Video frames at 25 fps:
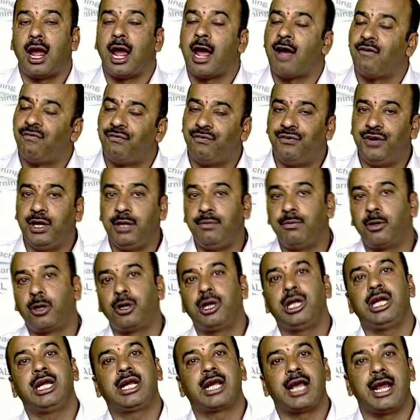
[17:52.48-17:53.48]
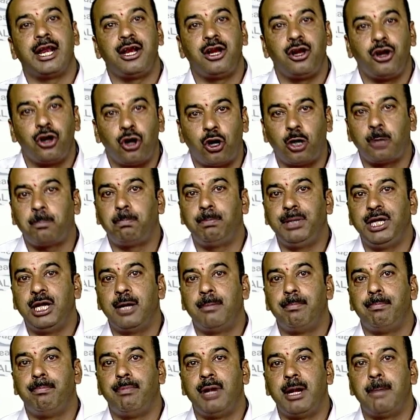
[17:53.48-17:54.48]
Everybody cannot be
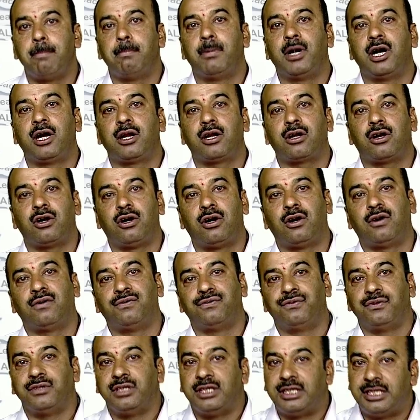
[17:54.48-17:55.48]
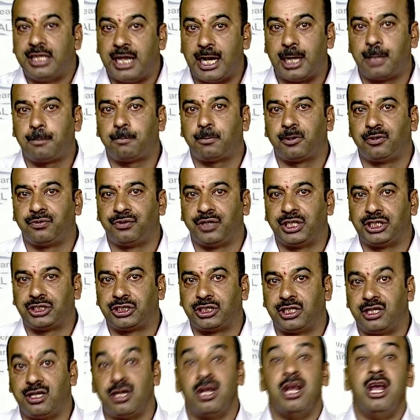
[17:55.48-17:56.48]
a member of that
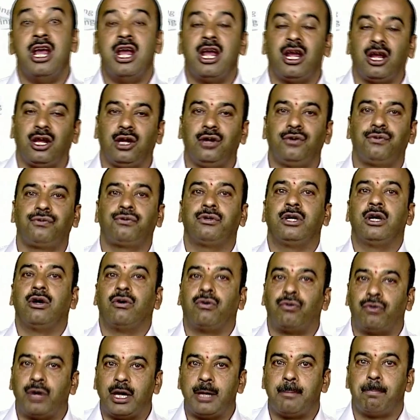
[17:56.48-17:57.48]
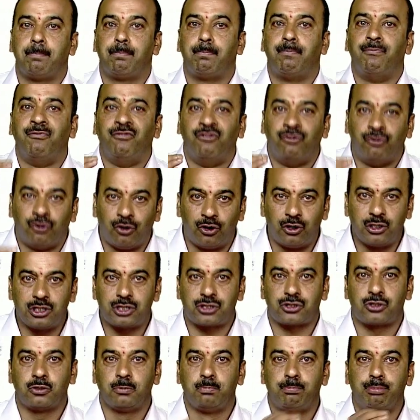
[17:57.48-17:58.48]
profession. If one
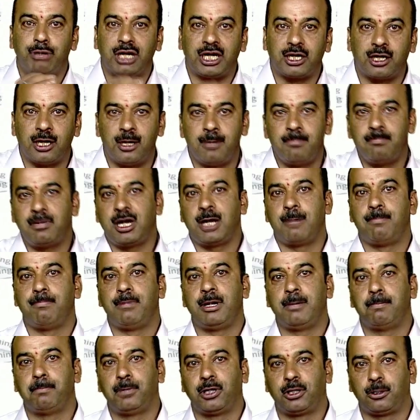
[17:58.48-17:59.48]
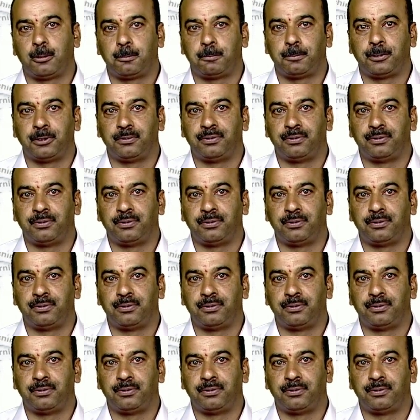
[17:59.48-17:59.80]
wants to become a member of